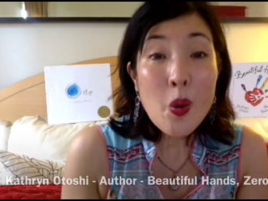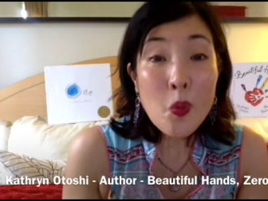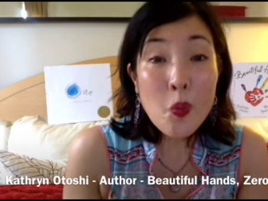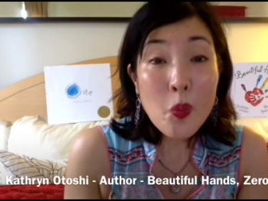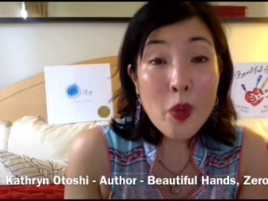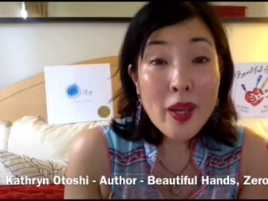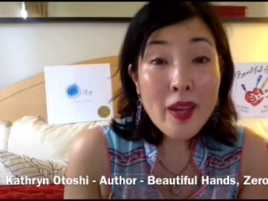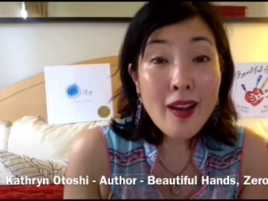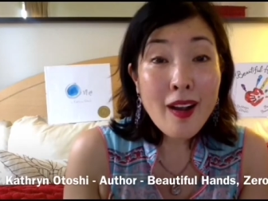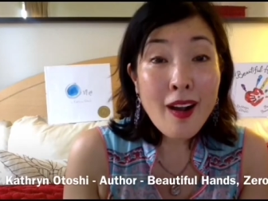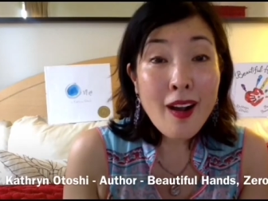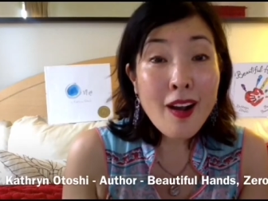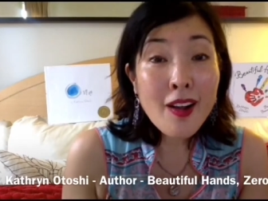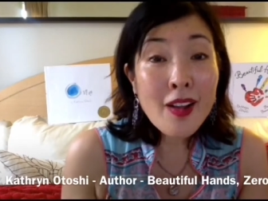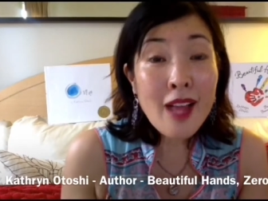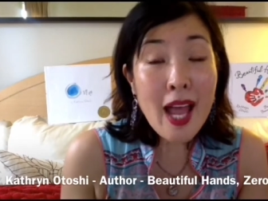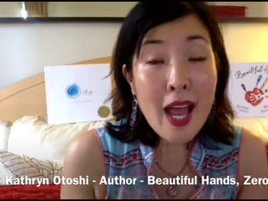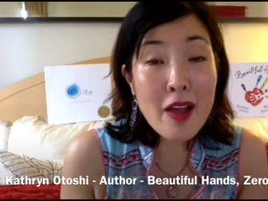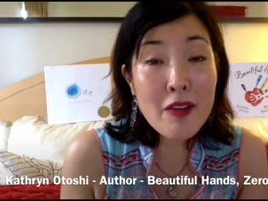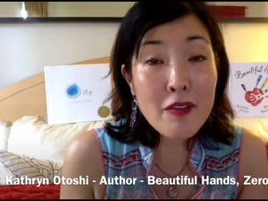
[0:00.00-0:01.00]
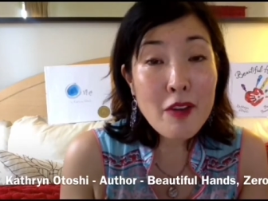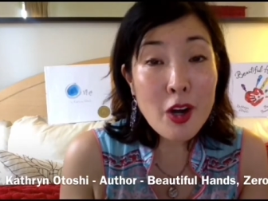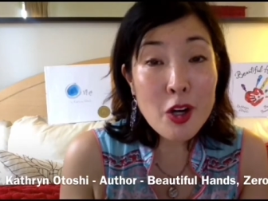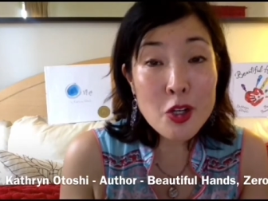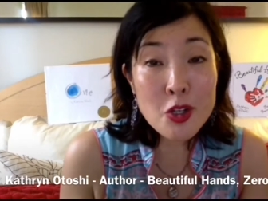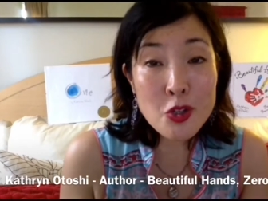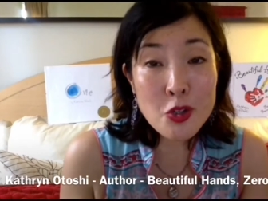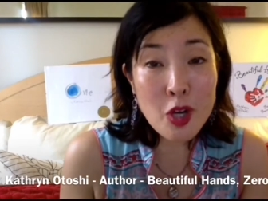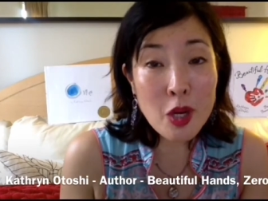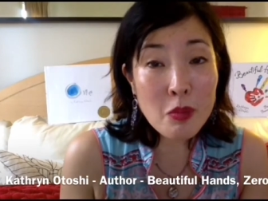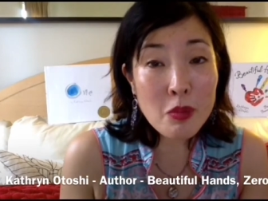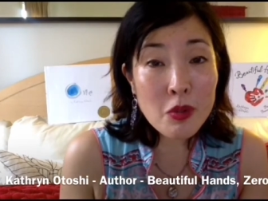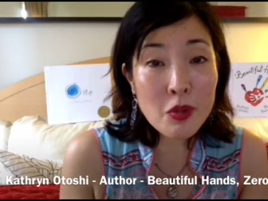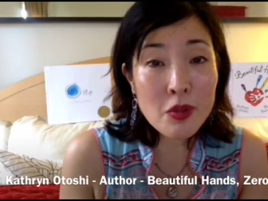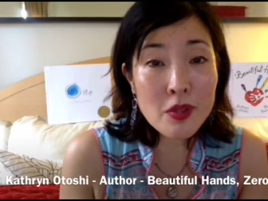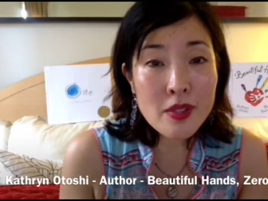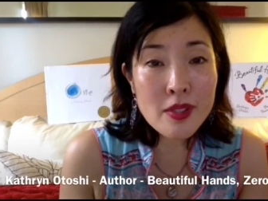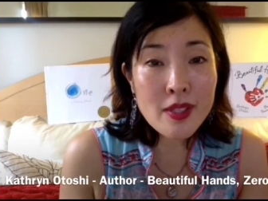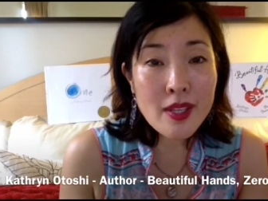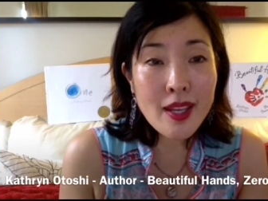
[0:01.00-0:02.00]
We all have our
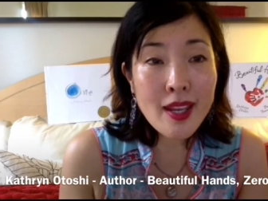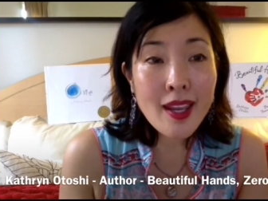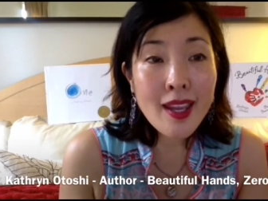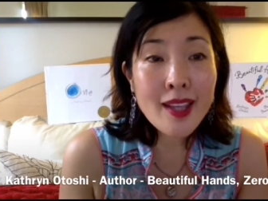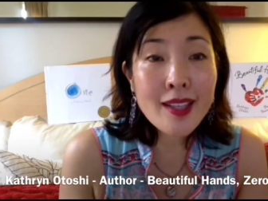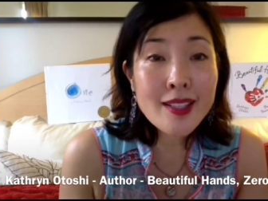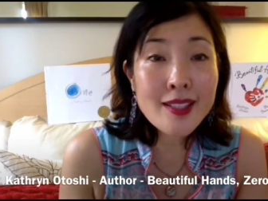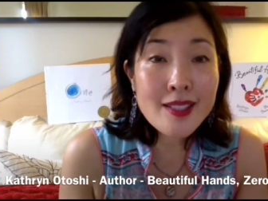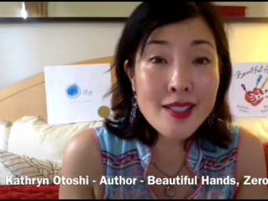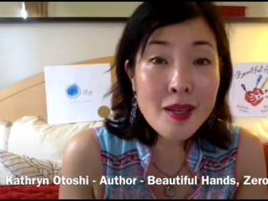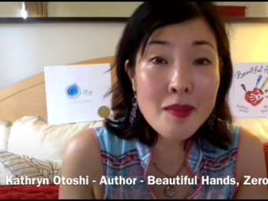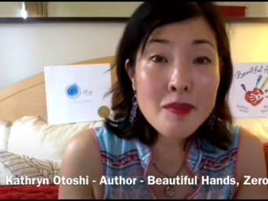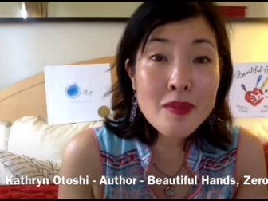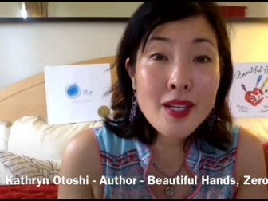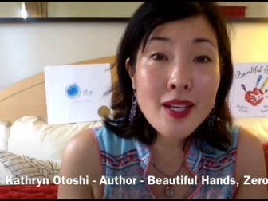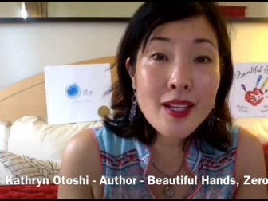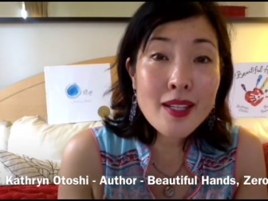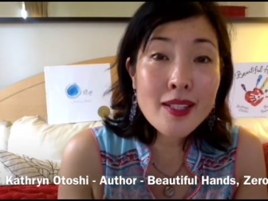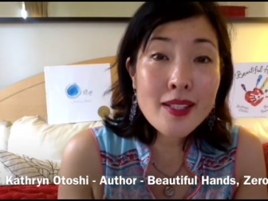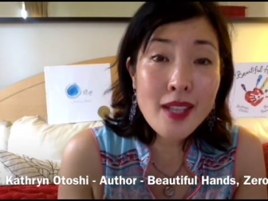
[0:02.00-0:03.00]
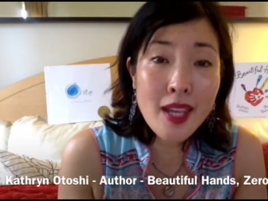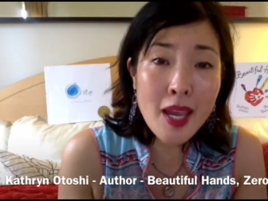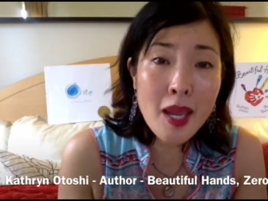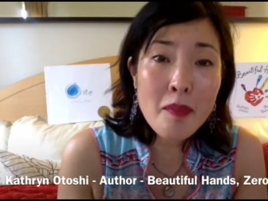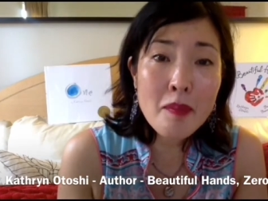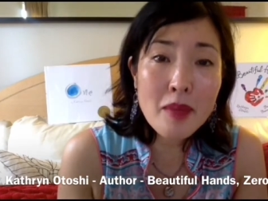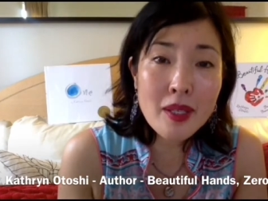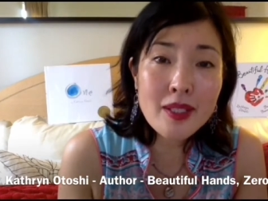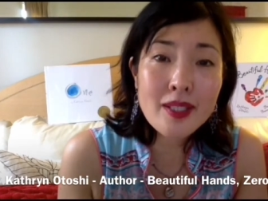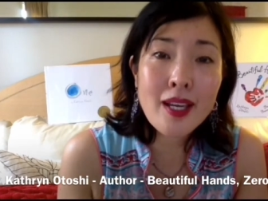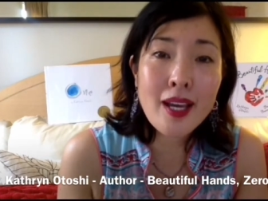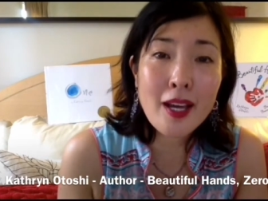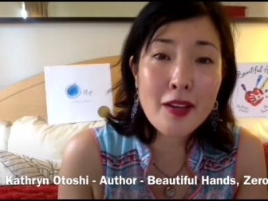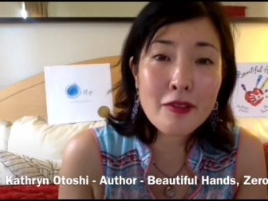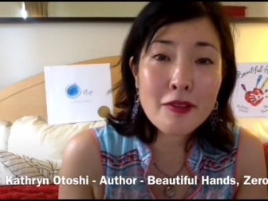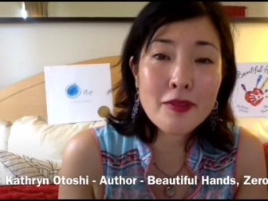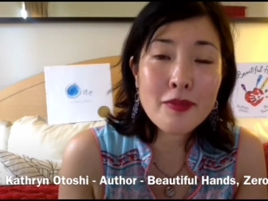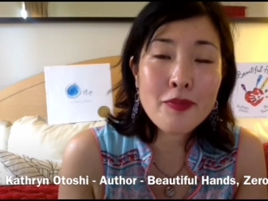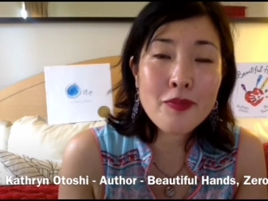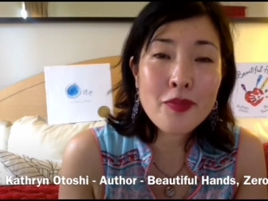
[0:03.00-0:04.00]
troubles, and some days can be tough.
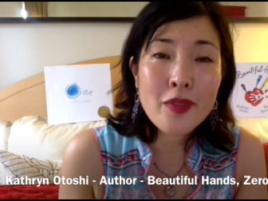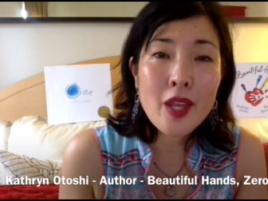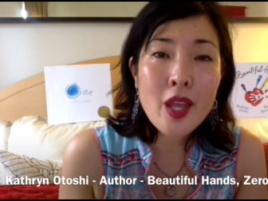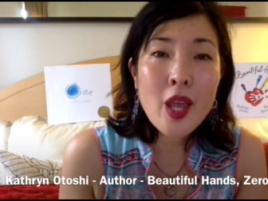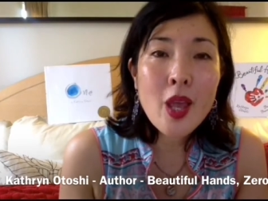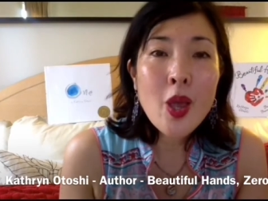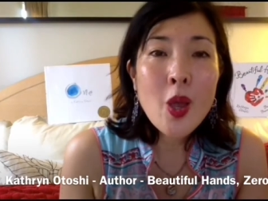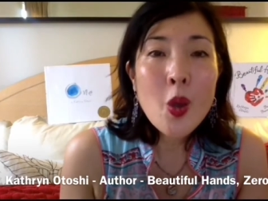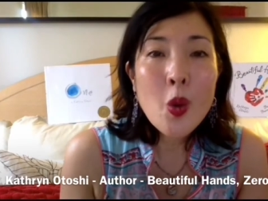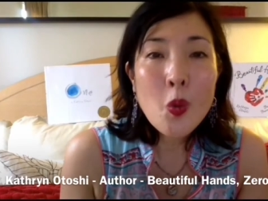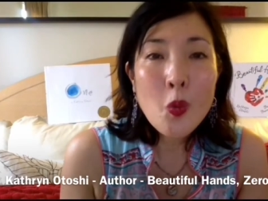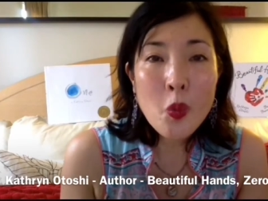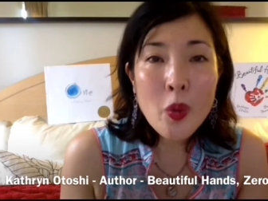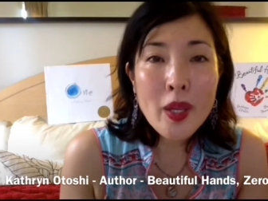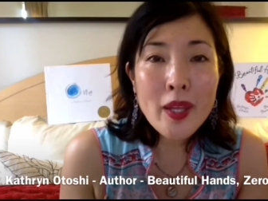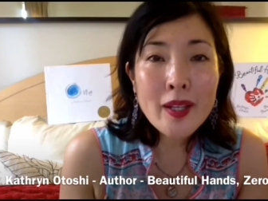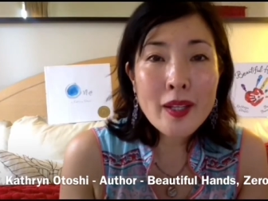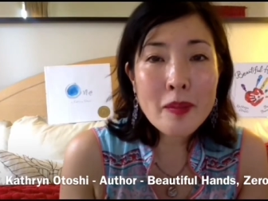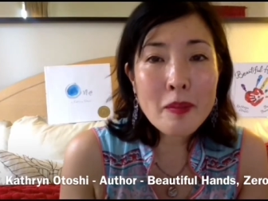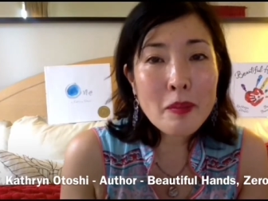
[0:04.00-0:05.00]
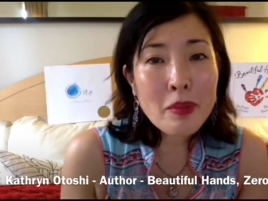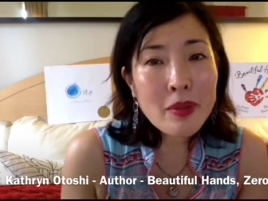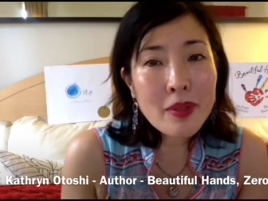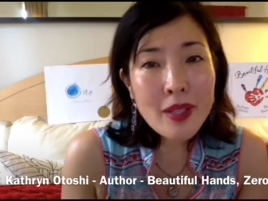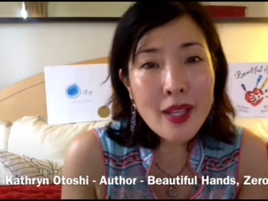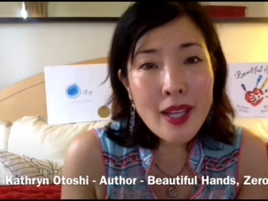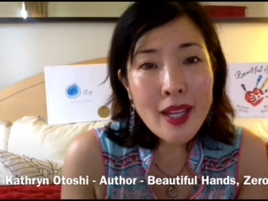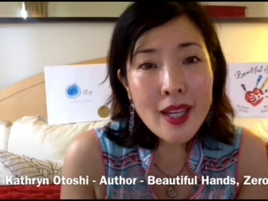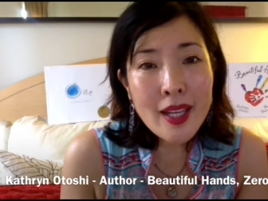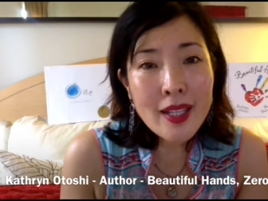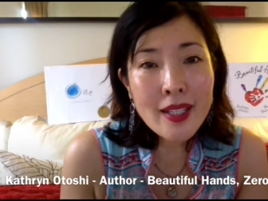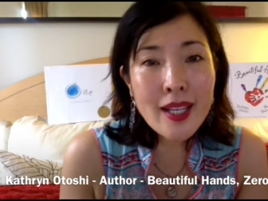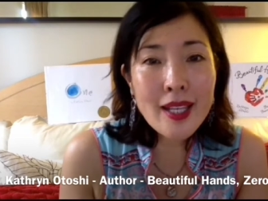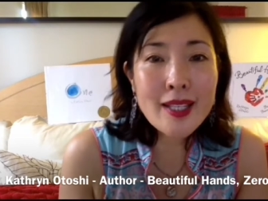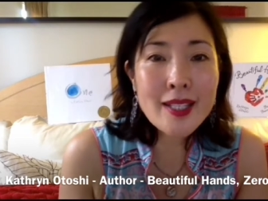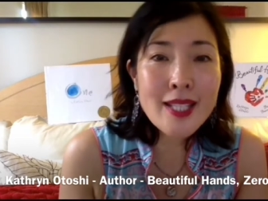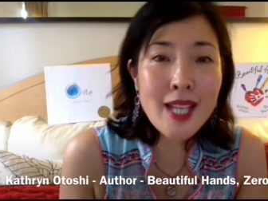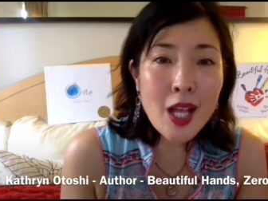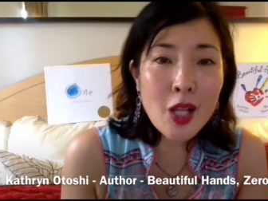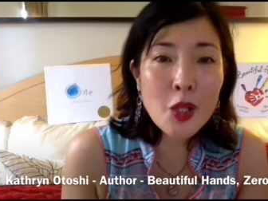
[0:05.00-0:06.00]
We complain and
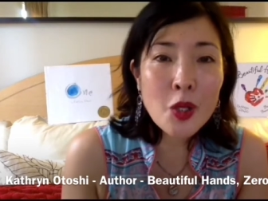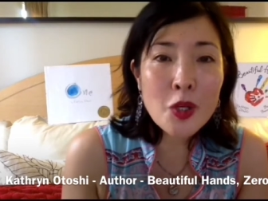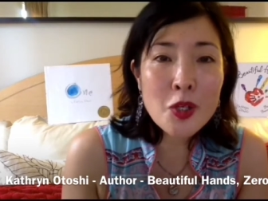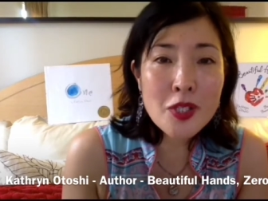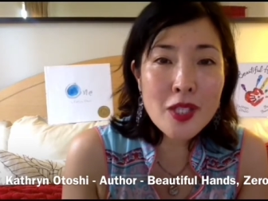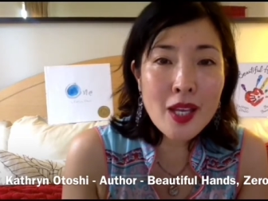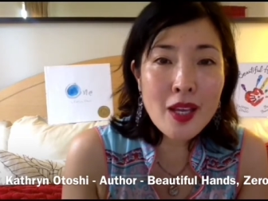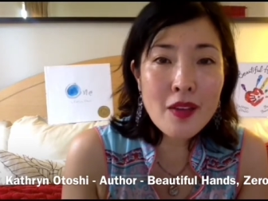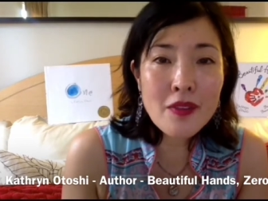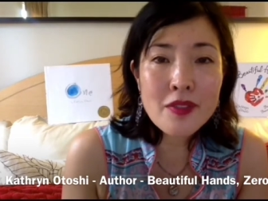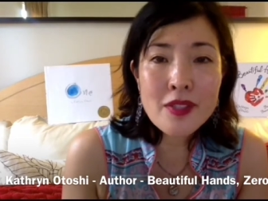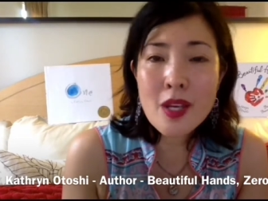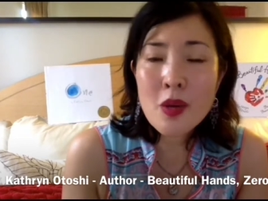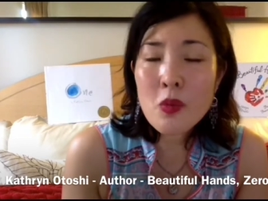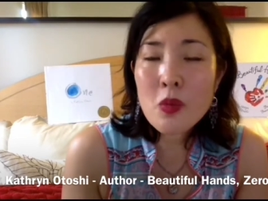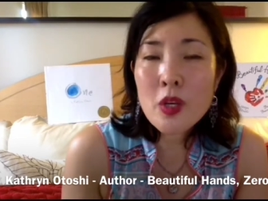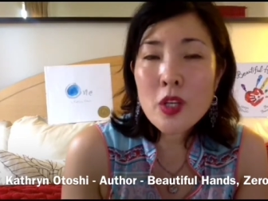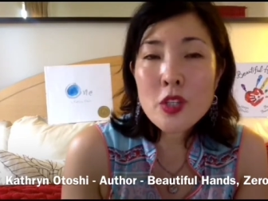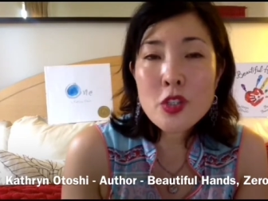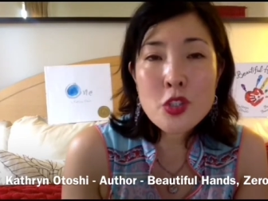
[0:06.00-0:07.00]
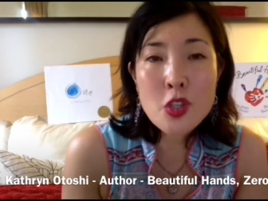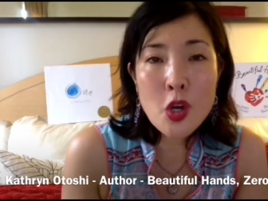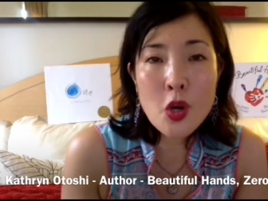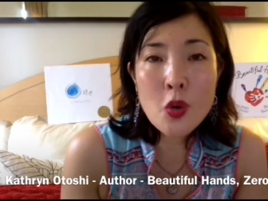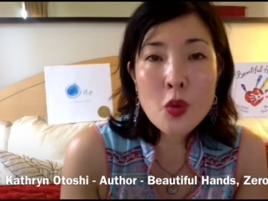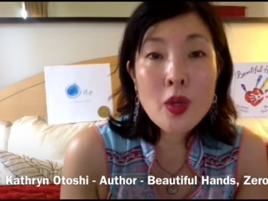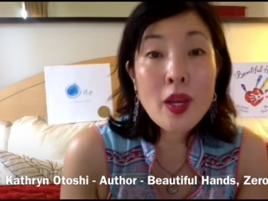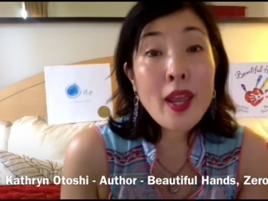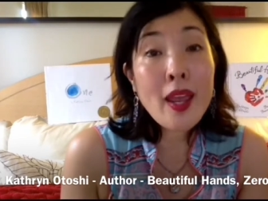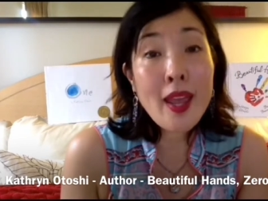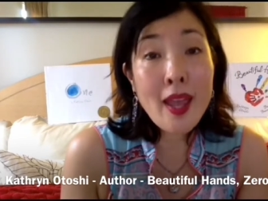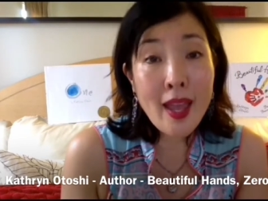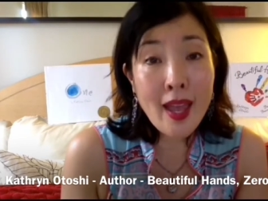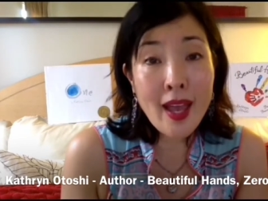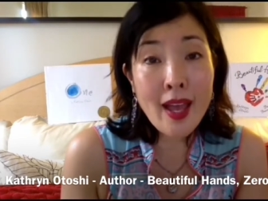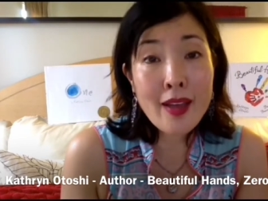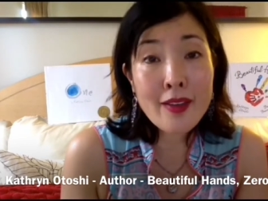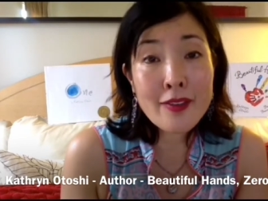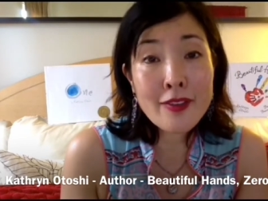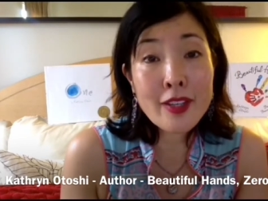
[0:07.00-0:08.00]
tell ourselves that we don't
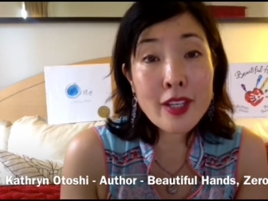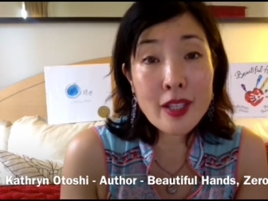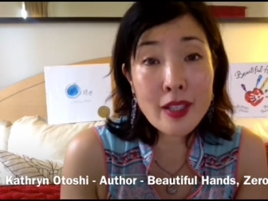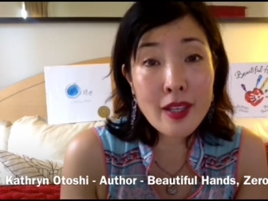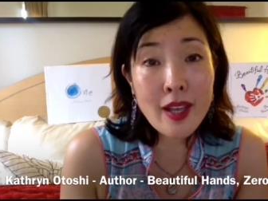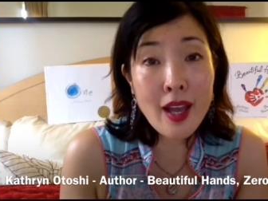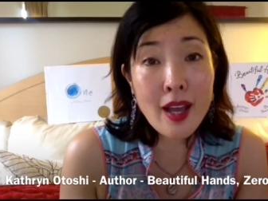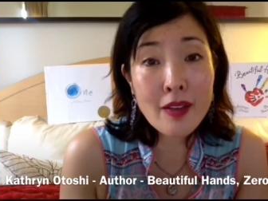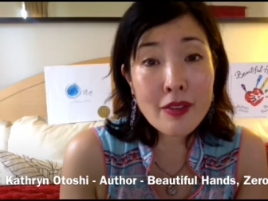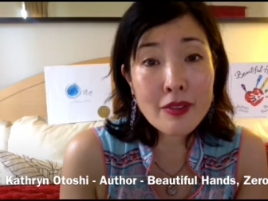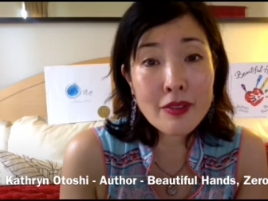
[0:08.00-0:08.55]
have enough.